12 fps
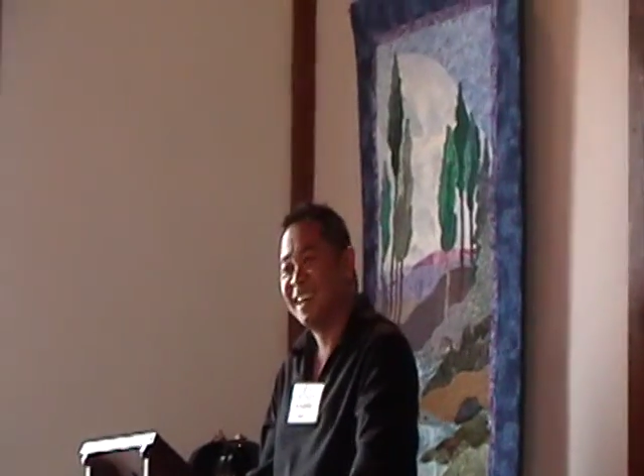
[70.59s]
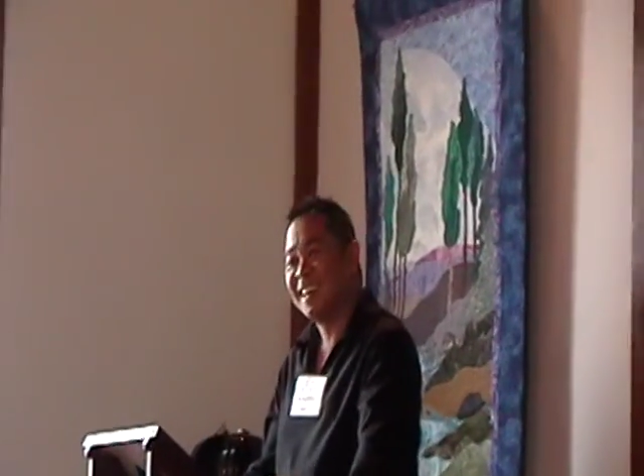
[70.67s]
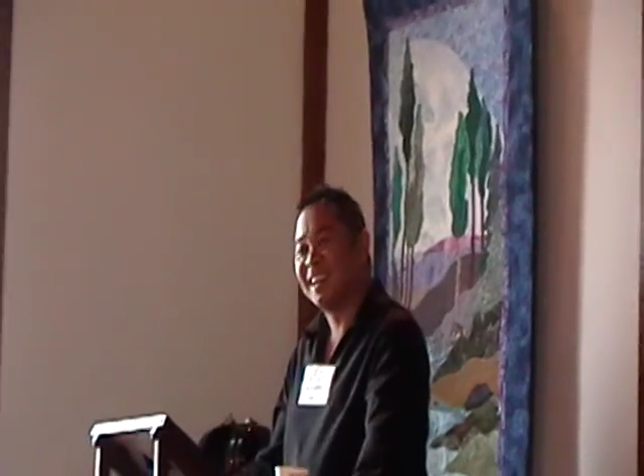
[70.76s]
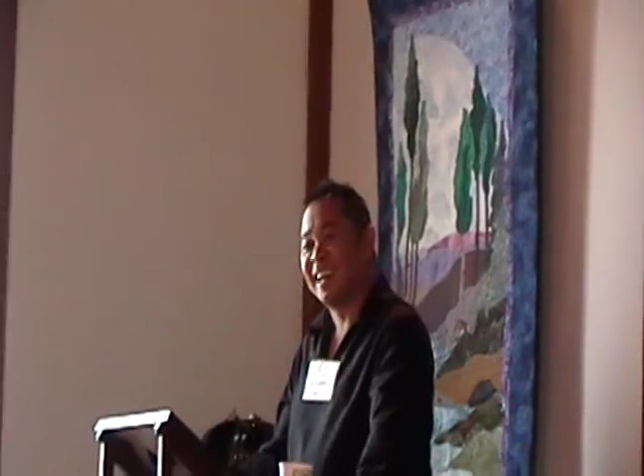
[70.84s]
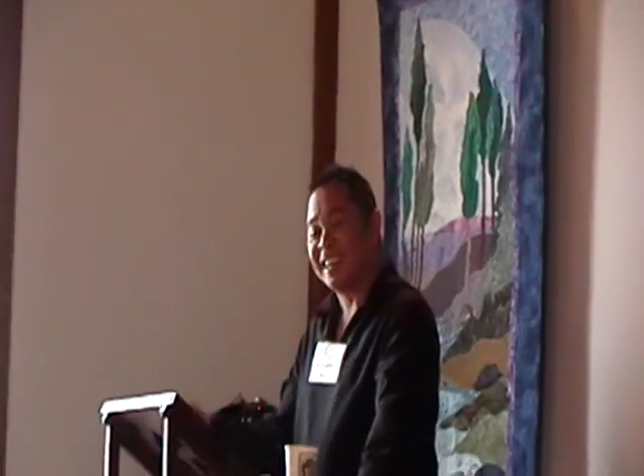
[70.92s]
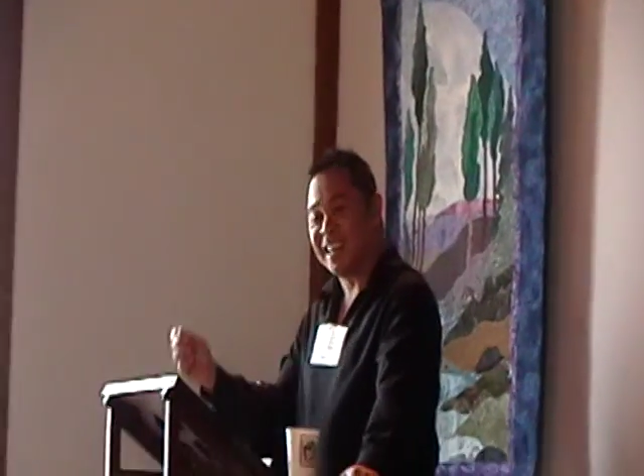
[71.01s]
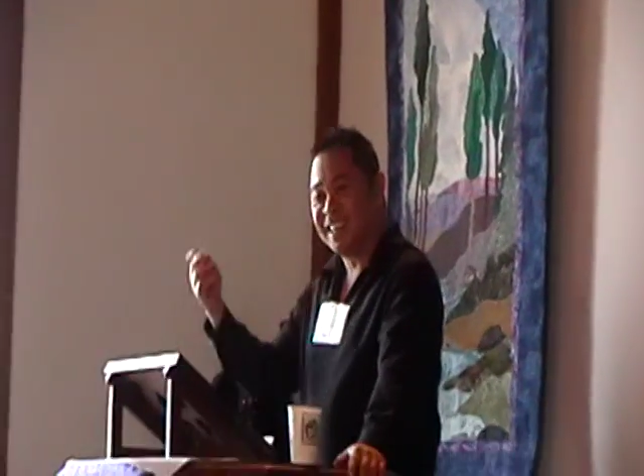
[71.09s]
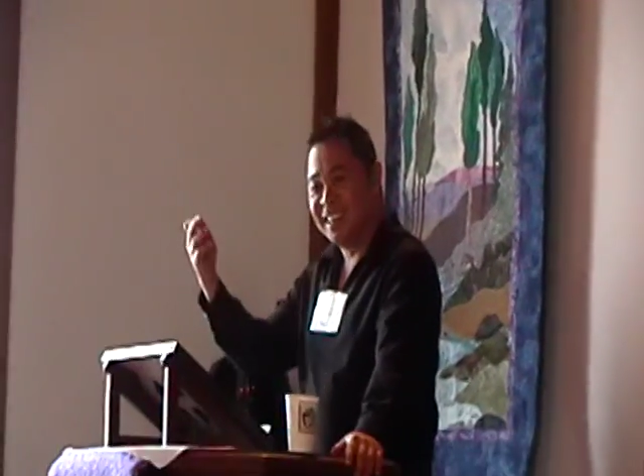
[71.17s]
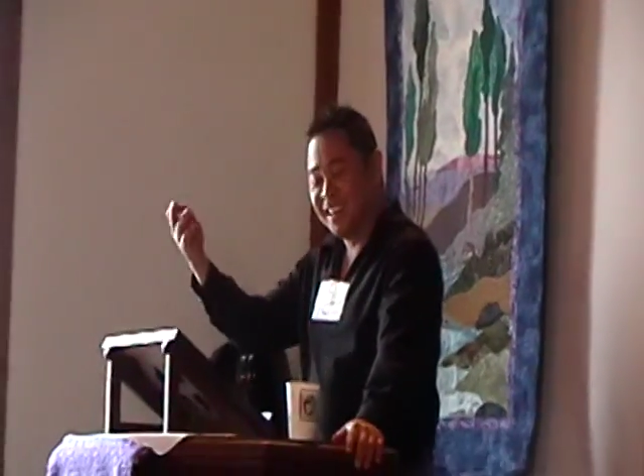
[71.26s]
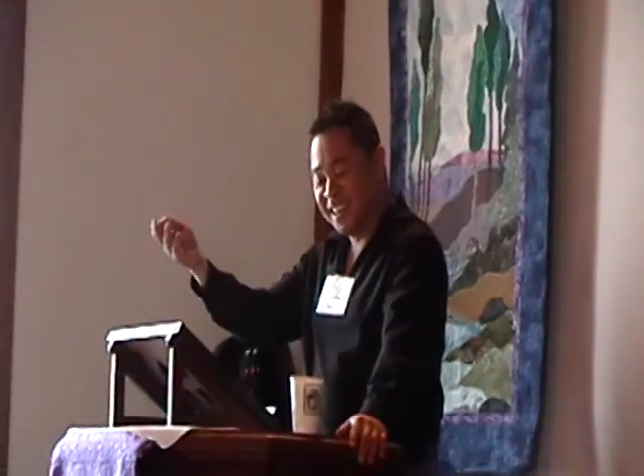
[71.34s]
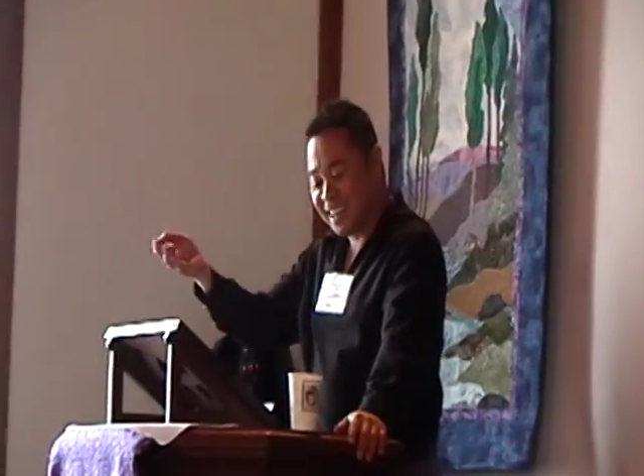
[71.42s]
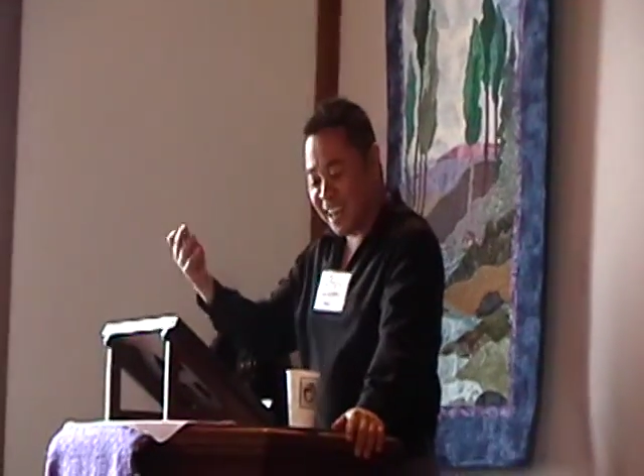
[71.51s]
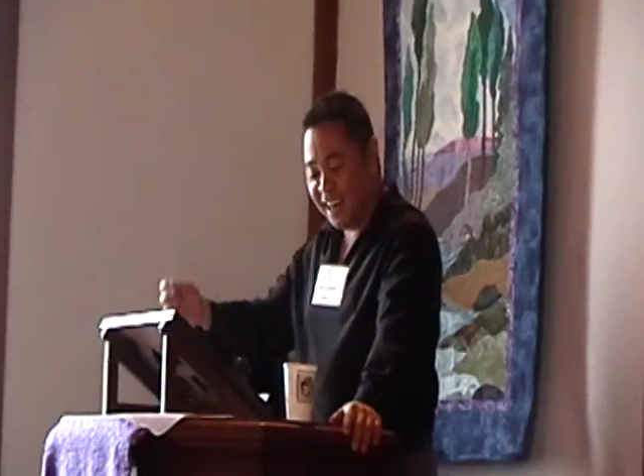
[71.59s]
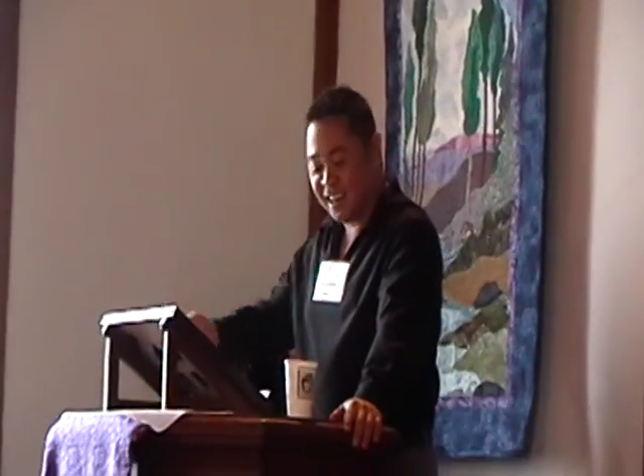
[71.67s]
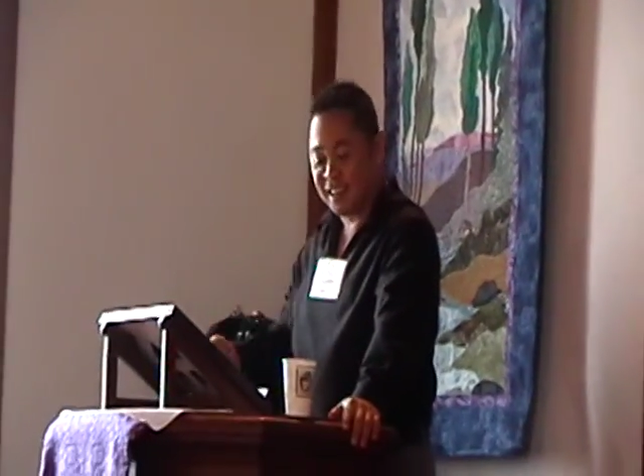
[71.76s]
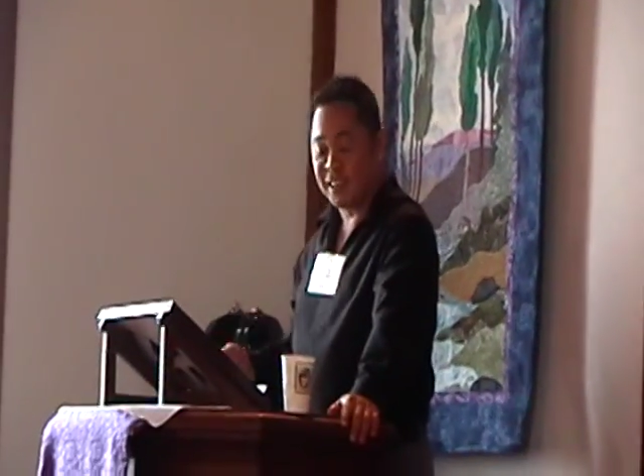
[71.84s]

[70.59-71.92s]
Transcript: like in Kenya,